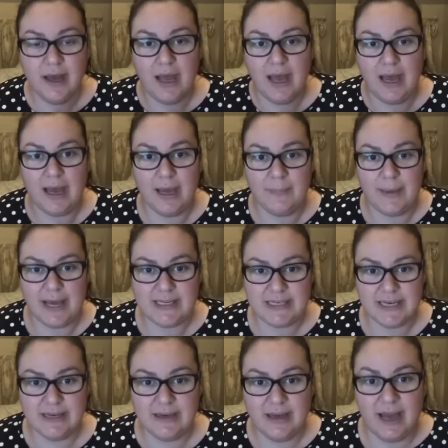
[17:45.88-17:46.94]

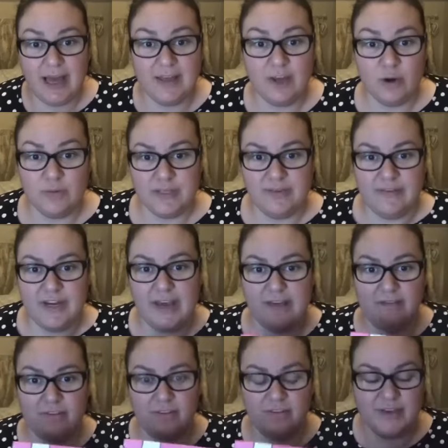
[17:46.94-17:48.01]
edit. And they always have a name
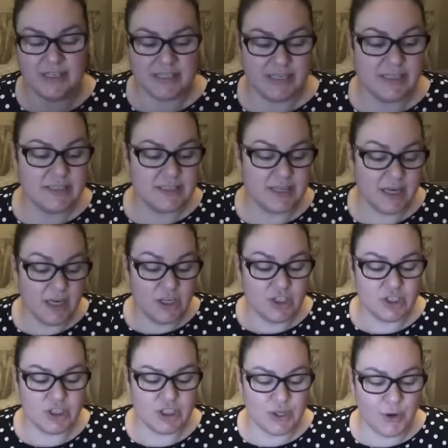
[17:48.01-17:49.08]
for their edits.
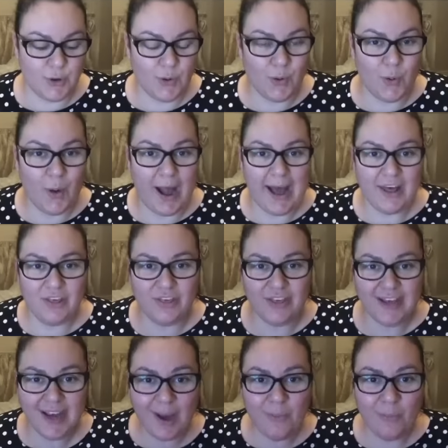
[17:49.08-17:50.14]
So I
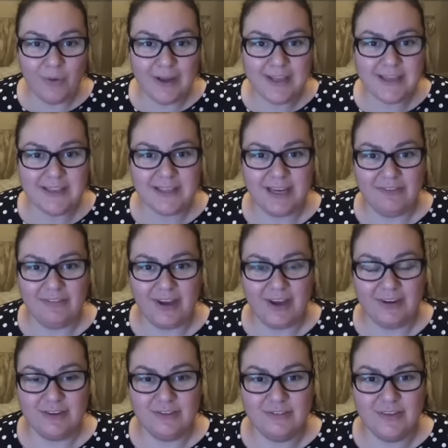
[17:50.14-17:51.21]
think I will give it a
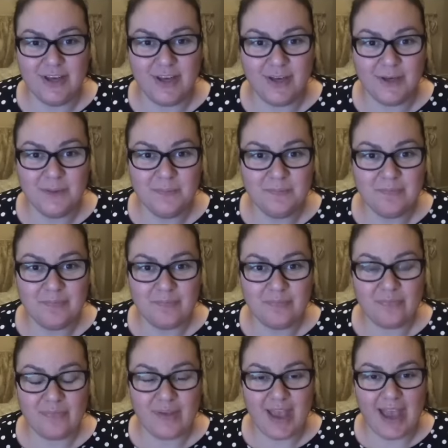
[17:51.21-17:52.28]
review.
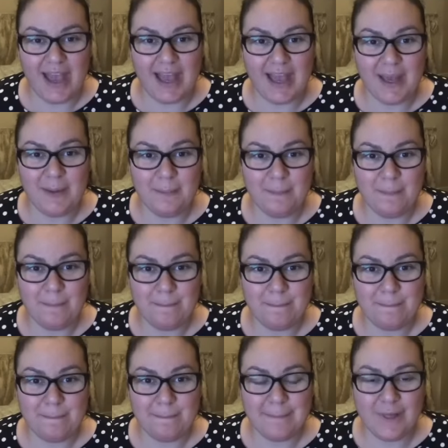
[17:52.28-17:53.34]

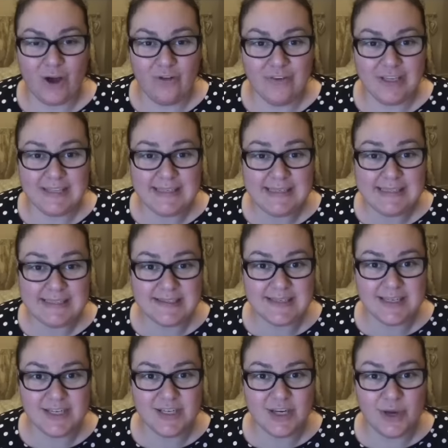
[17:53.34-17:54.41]
Or at
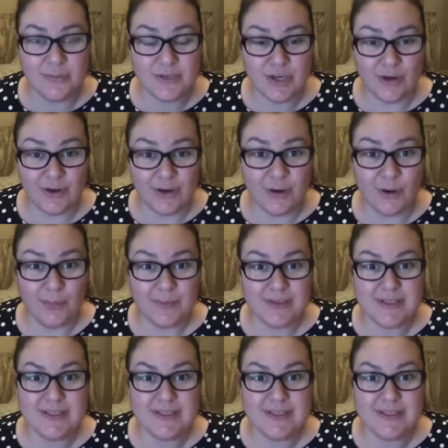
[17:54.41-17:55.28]
least, you know, tot it up